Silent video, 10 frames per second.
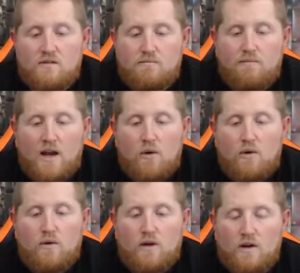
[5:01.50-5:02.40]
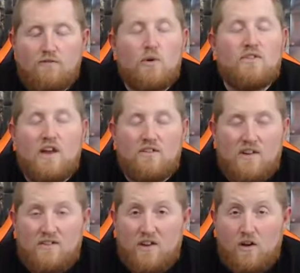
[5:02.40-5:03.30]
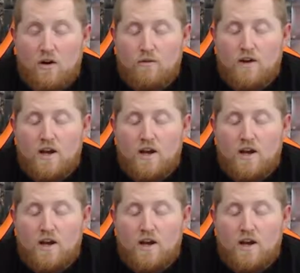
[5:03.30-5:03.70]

micro or a full size SD card right